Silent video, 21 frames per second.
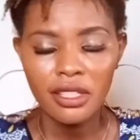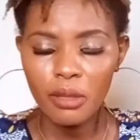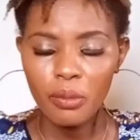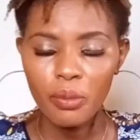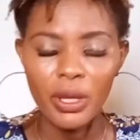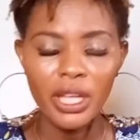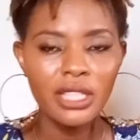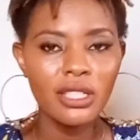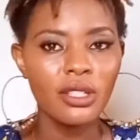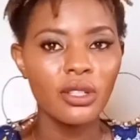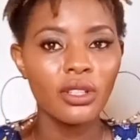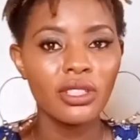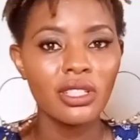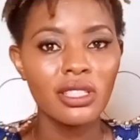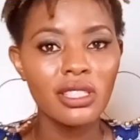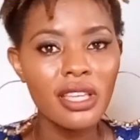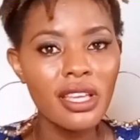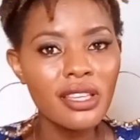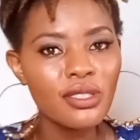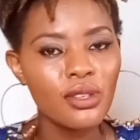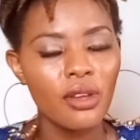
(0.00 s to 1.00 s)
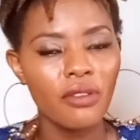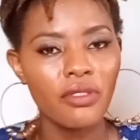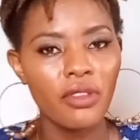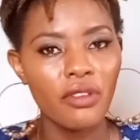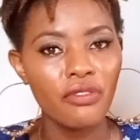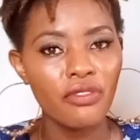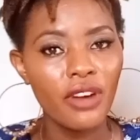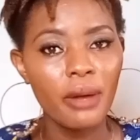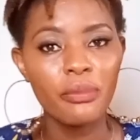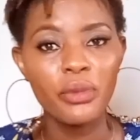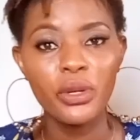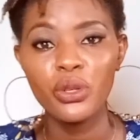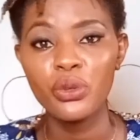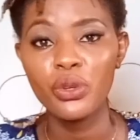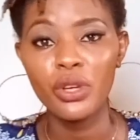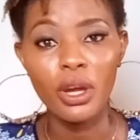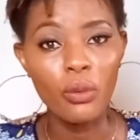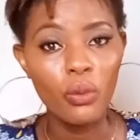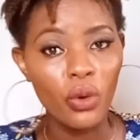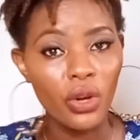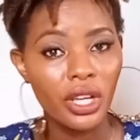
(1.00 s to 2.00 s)
depending on the texture of the fabric
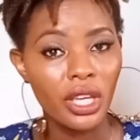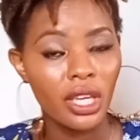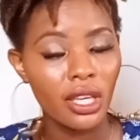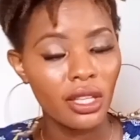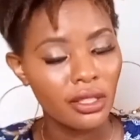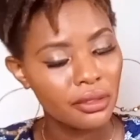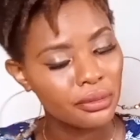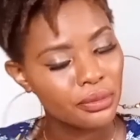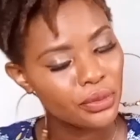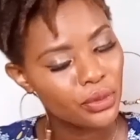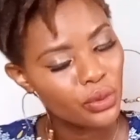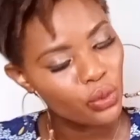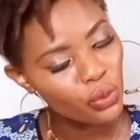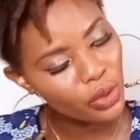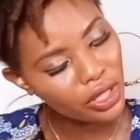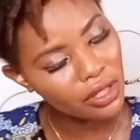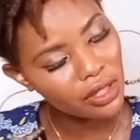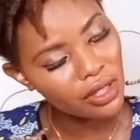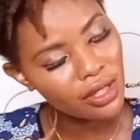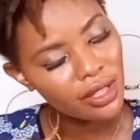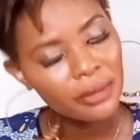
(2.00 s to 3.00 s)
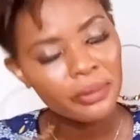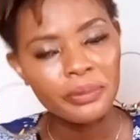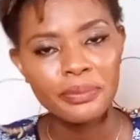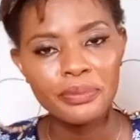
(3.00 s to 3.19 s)
you are working with.